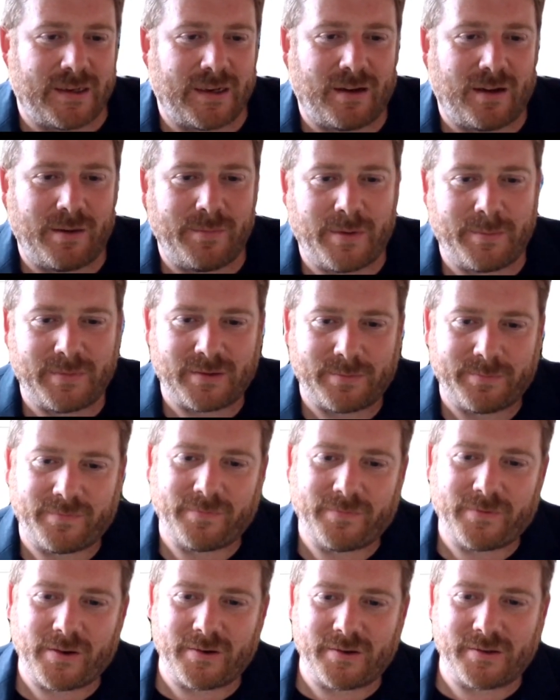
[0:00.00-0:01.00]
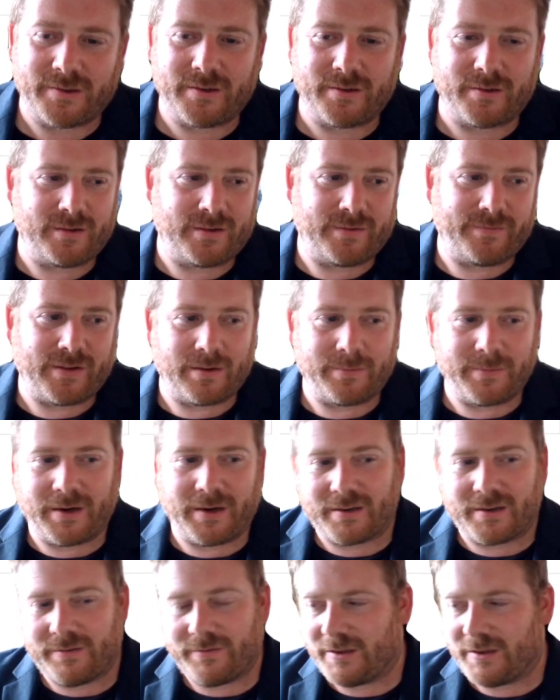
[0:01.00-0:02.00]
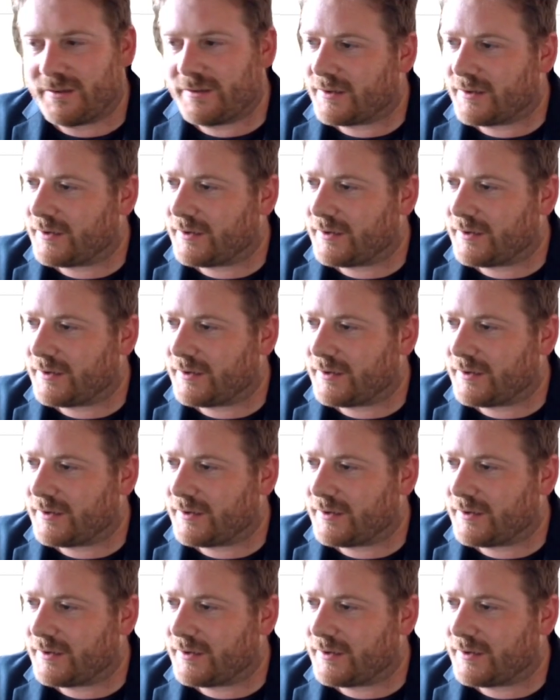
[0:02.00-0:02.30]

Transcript: Satellite members are focused on development activities.